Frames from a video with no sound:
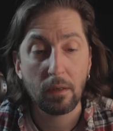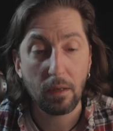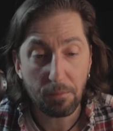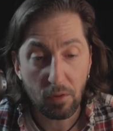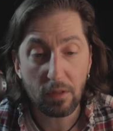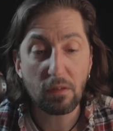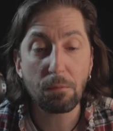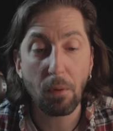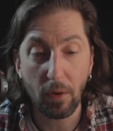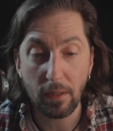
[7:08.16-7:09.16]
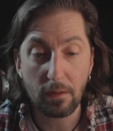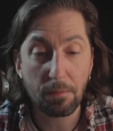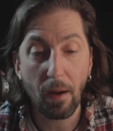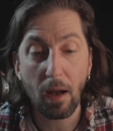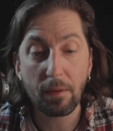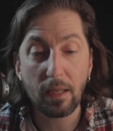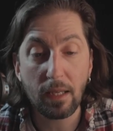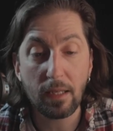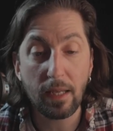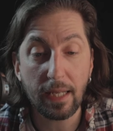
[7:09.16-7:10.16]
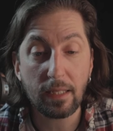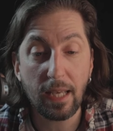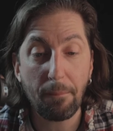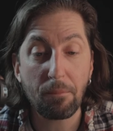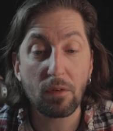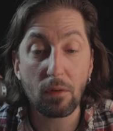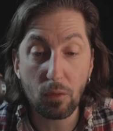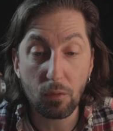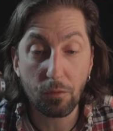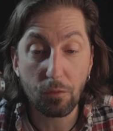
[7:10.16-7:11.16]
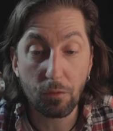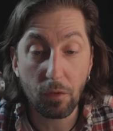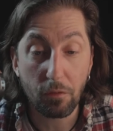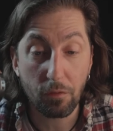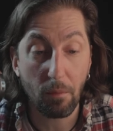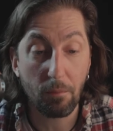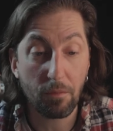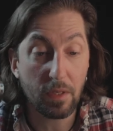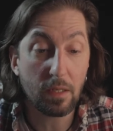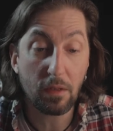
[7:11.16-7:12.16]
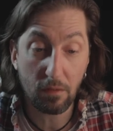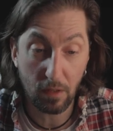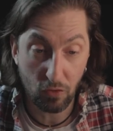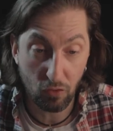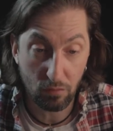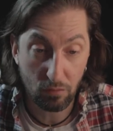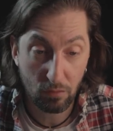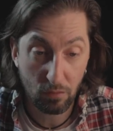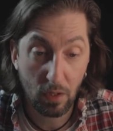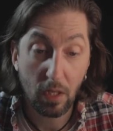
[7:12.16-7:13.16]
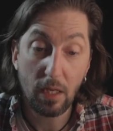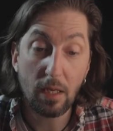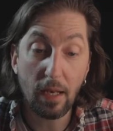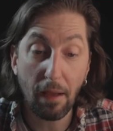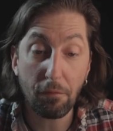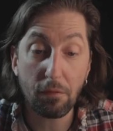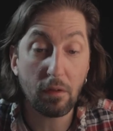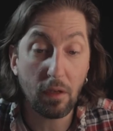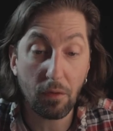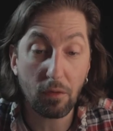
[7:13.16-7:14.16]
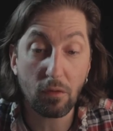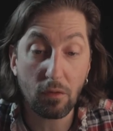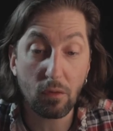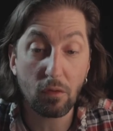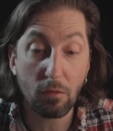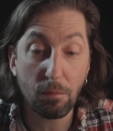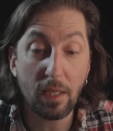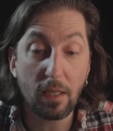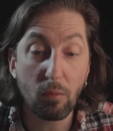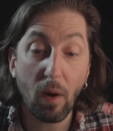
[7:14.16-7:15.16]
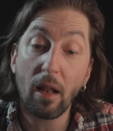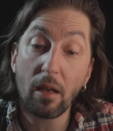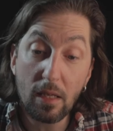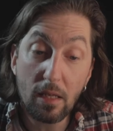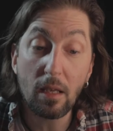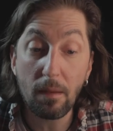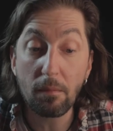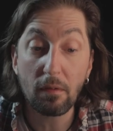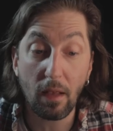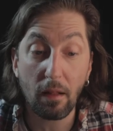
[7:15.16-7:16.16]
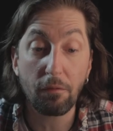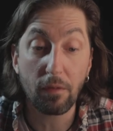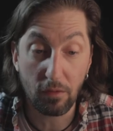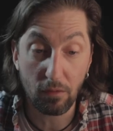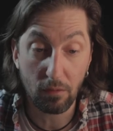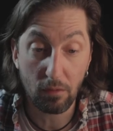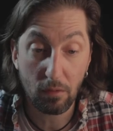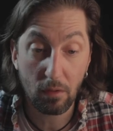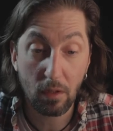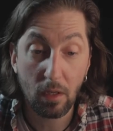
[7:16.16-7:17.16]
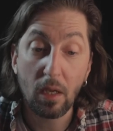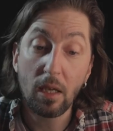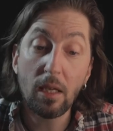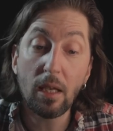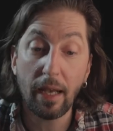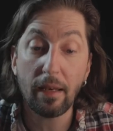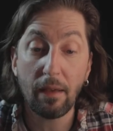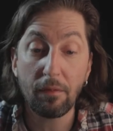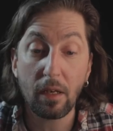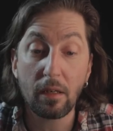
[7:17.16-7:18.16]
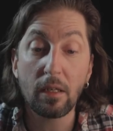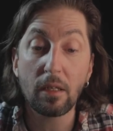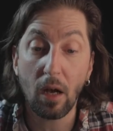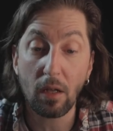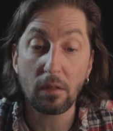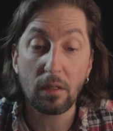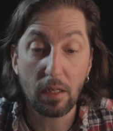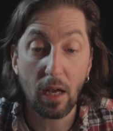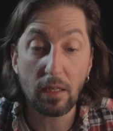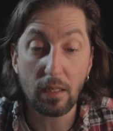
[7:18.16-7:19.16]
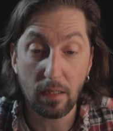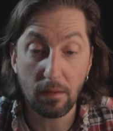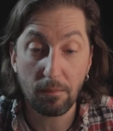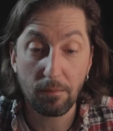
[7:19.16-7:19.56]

Up to this point, Barbicane had kept aloof from the discussion. He left the others to speak while he himself listened. He had evidently got an idea.